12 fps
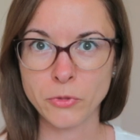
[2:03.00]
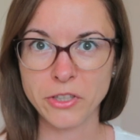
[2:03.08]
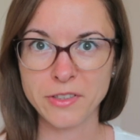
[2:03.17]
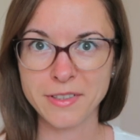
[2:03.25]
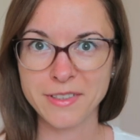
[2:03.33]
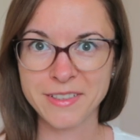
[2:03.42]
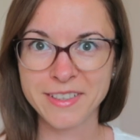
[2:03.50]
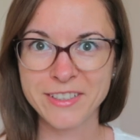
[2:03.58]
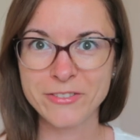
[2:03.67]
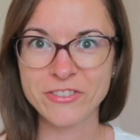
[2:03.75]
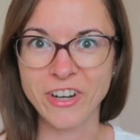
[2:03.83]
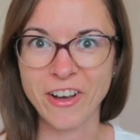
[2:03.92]
make
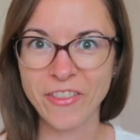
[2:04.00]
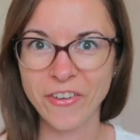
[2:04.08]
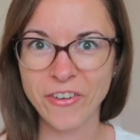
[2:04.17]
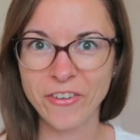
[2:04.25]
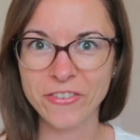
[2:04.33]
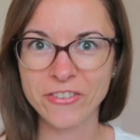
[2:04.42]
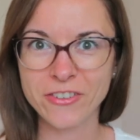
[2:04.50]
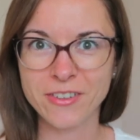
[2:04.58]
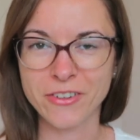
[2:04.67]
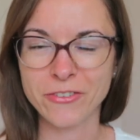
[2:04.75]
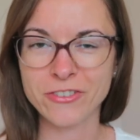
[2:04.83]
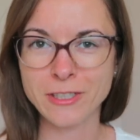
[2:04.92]
fun of
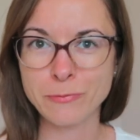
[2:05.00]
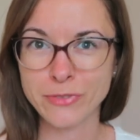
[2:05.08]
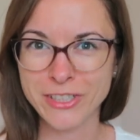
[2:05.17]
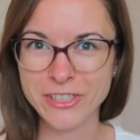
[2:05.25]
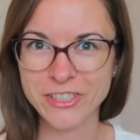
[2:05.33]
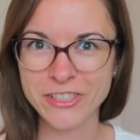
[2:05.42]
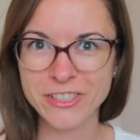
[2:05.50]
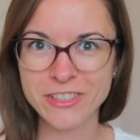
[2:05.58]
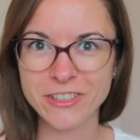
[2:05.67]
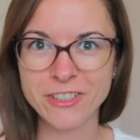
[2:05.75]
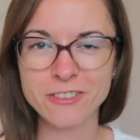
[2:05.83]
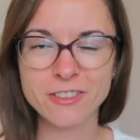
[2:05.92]
or fun pictures
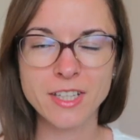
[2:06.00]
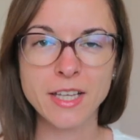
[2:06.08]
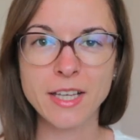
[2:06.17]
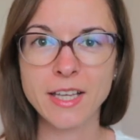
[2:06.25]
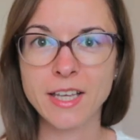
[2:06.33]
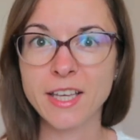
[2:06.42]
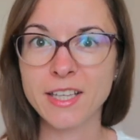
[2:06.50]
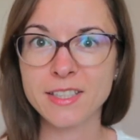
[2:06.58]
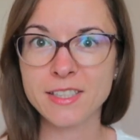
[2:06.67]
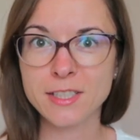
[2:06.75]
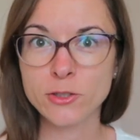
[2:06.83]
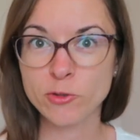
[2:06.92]
of
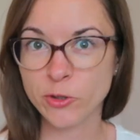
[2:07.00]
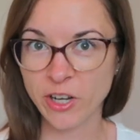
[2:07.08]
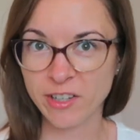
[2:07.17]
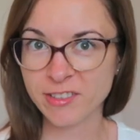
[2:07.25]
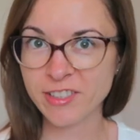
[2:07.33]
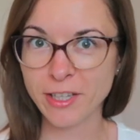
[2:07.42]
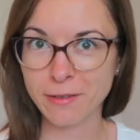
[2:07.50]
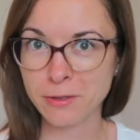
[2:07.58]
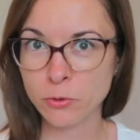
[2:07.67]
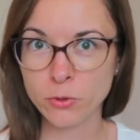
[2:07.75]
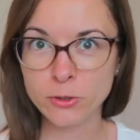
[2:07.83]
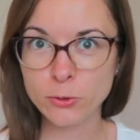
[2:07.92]
is to ask
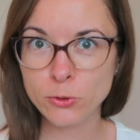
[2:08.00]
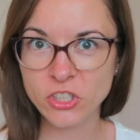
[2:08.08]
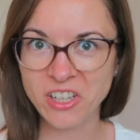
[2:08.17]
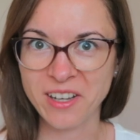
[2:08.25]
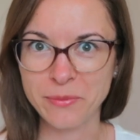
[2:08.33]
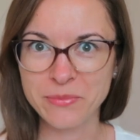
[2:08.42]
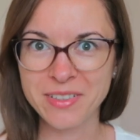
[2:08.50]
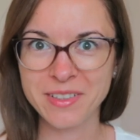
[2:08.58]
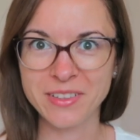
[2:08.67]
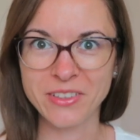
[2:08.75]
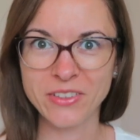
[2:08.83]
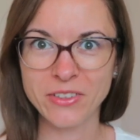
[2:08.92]
everyone to jump.
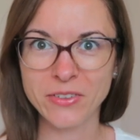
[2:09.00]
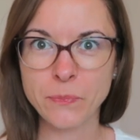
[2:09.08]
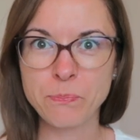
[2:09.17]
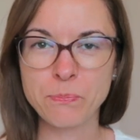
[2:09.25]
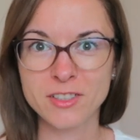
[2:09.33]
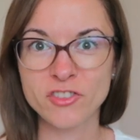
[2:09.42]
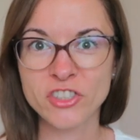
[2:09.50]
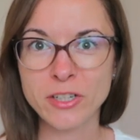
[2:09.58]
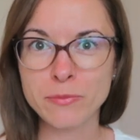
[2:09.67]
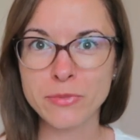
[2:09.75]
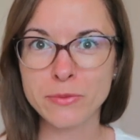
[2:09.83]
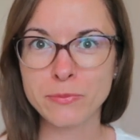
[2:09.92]

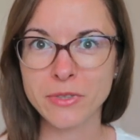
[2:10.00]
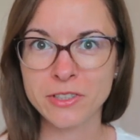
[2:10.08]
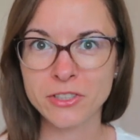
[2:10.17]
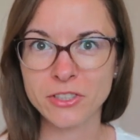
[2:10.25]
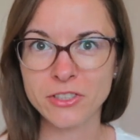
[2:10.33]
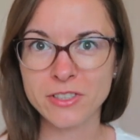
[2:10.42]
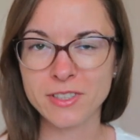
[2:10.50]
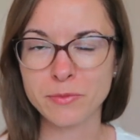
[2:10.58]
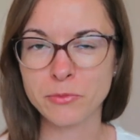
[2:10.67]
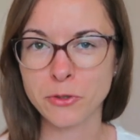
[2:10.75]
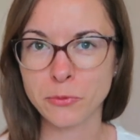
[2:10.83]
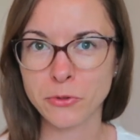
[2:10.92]
Jumping pictures are
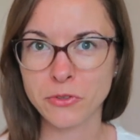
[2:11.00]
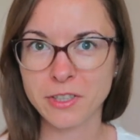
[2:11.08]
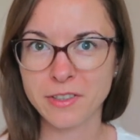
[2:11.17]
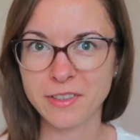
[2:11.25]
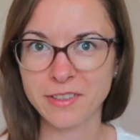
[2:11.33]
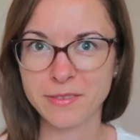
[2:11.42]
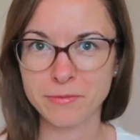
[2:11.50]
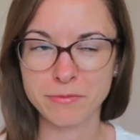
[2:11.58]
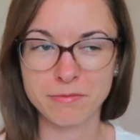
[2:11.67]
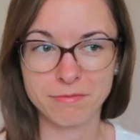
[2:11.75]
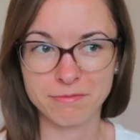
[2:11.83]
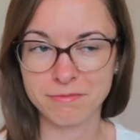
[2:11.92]
popular
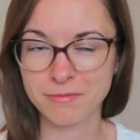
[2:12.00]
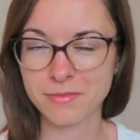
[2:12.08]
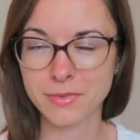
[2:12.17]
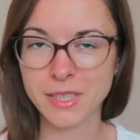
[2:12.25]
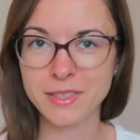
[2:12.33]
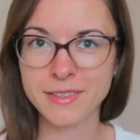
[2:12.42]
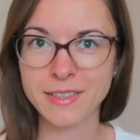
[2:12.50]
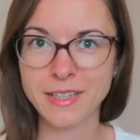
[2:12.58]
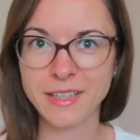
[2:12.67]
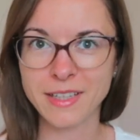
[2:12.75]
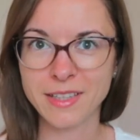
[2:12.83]
basically